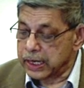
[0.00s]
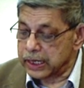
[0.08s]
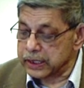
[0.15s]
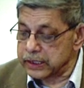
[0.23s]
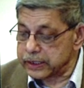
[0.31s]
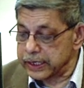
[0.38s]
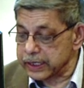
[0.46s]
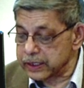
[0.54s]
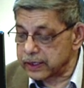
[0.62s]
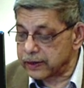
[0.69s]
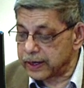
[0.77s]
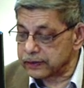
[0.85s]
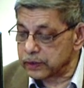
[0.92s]

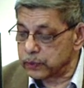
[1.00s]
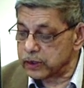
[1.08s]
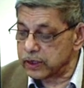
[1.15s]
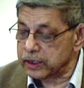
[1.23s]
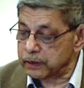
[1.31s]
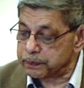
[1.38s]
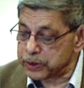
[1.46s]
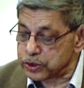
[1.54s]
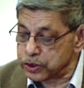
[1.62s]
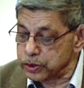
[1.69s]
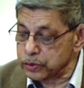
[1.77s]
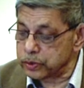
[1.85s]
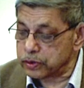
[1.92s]
undertaken around the world in
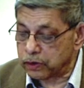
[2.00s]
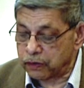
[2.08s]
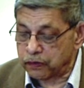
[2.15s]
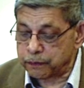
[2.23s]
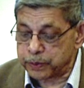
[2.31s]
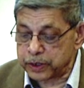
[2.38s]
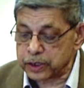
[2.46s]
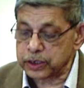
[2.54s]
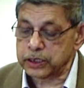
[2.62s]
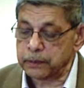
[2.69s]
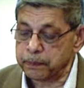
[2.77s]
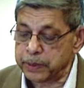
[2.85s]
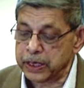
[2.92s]
pursuit of
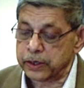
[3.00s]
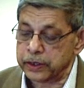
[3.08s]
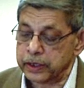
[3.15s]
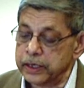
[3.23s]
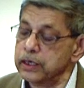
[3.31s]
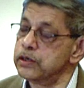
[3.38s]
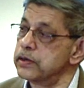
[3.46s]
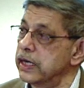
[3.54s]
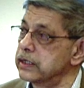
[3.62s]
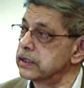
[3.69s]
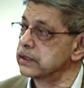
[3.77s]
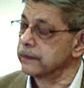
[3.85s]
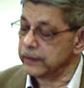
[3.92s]
British imperial
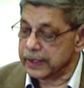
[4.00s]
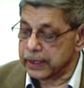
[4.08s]
interests.